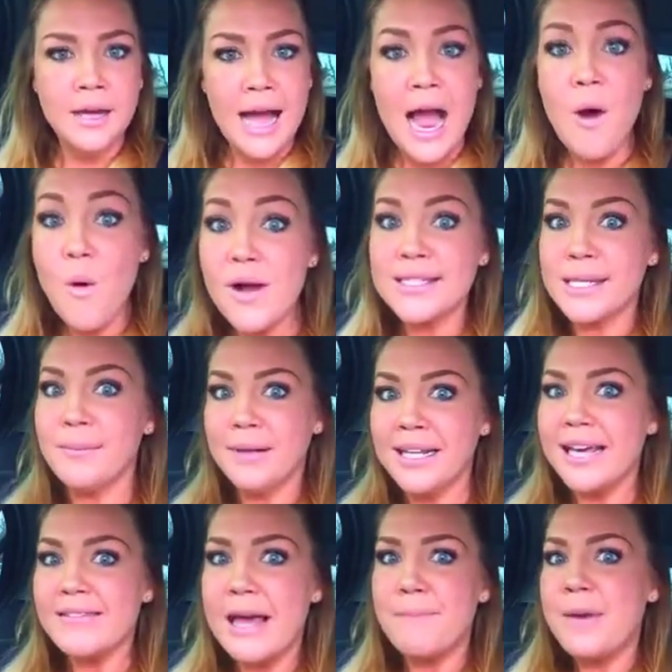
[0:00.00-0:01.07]
I want to
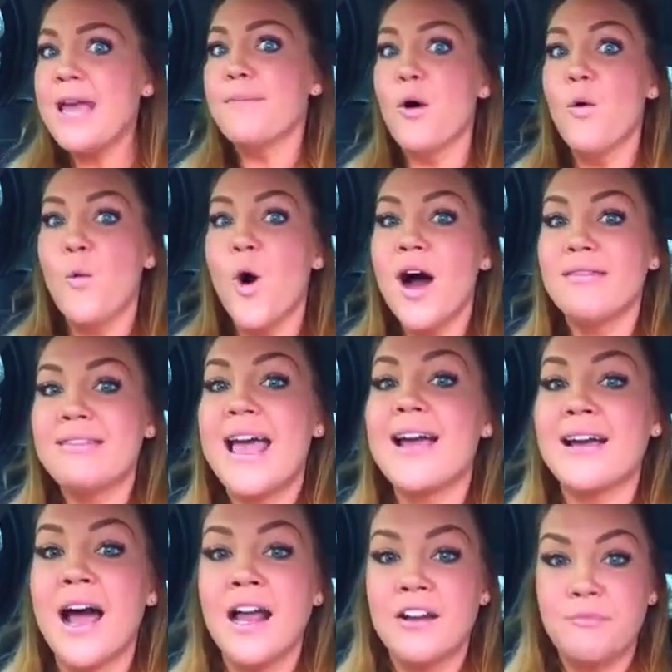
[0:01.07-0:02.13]
believe that people want
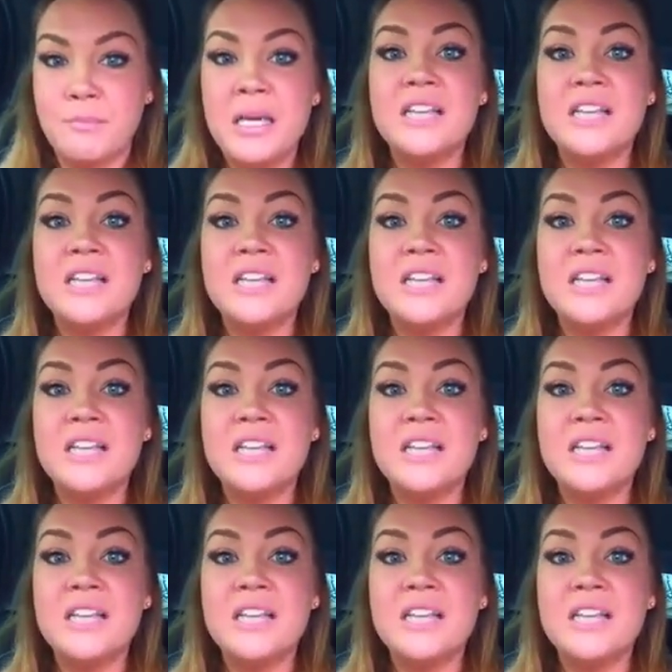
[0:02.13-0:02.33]
that kind of